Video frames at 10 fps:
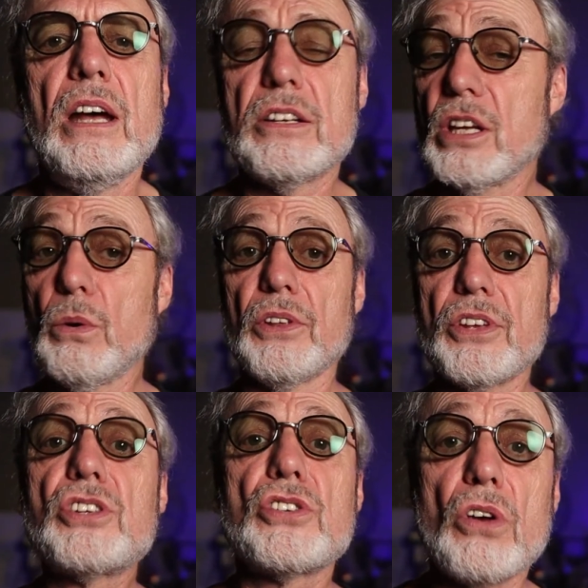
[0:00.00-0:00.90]
I tell you what,
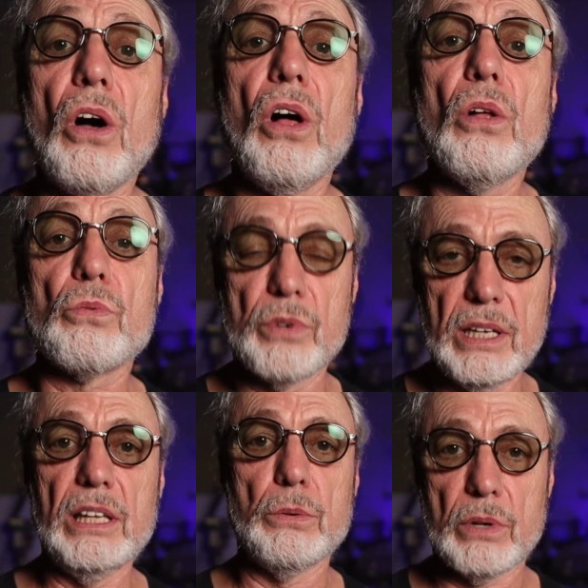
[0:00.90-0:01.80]
this is all
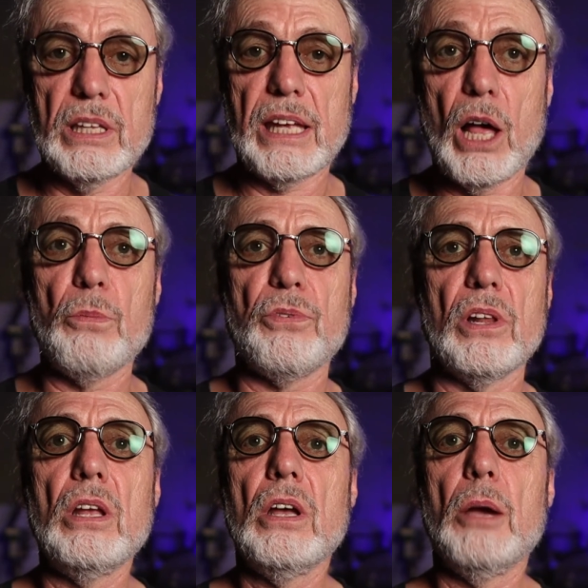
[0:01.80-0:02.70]
really, really
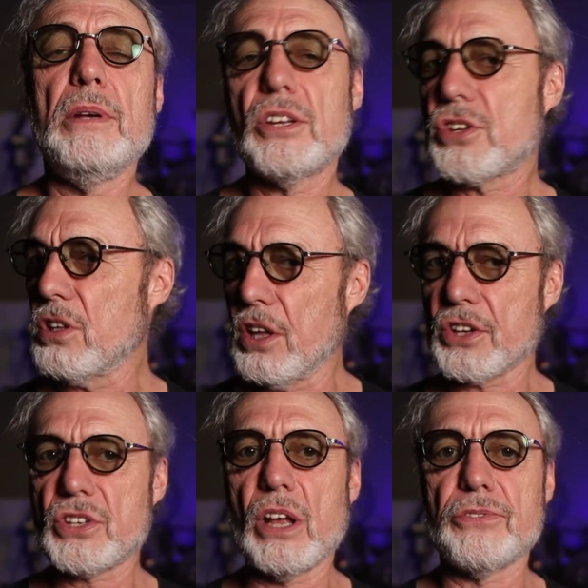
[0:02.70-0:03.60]
helpful. I mean, this is a lot
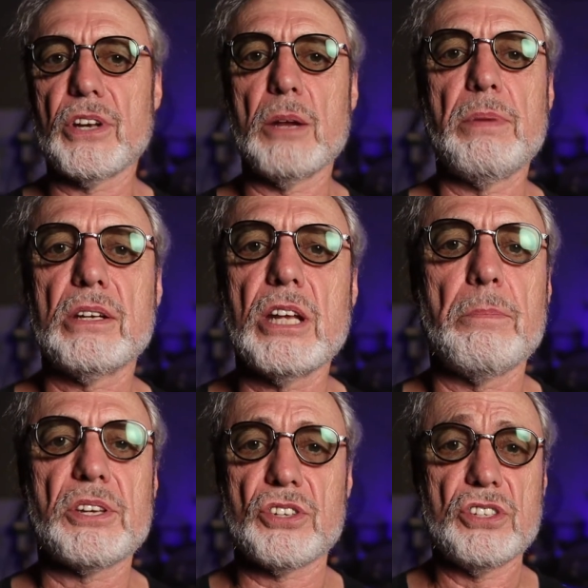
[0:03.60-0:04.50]
of stuff that I picked
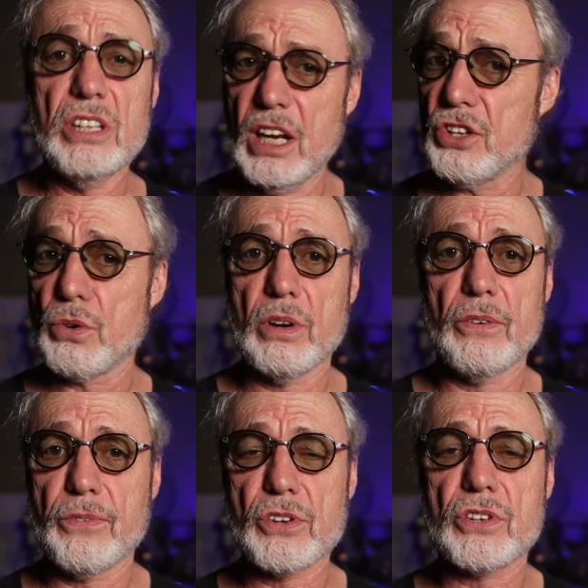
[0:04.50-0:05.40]
up as a teenager when I
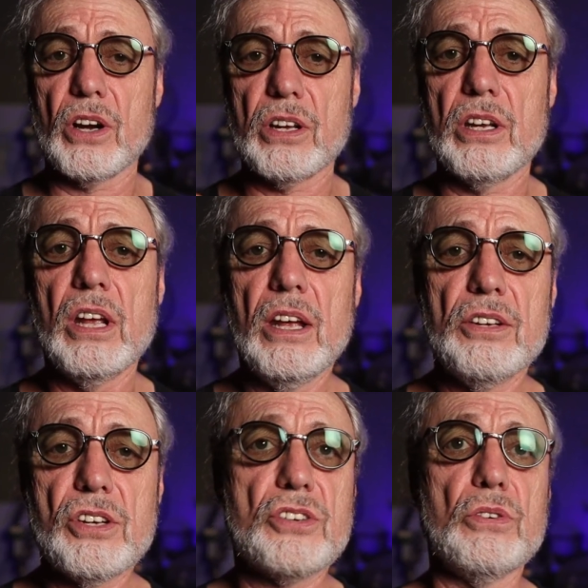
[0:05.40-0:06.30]
first started
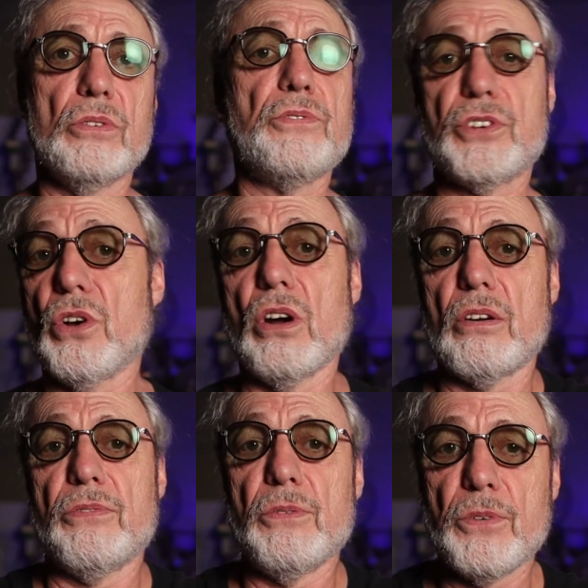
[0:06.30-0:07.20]
just doing
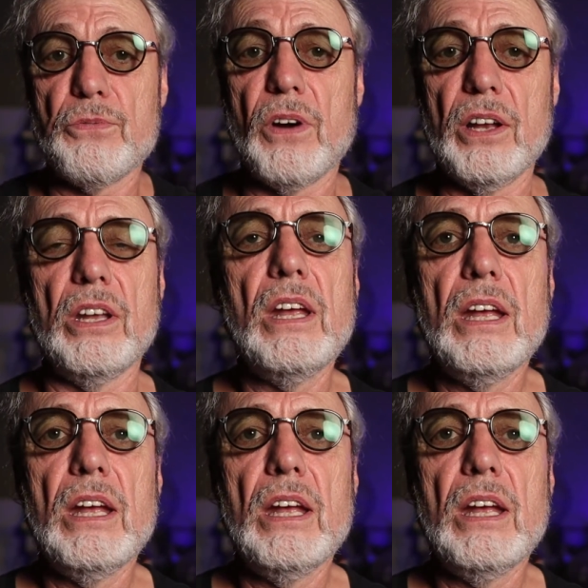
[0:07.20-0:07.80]
photography for fun.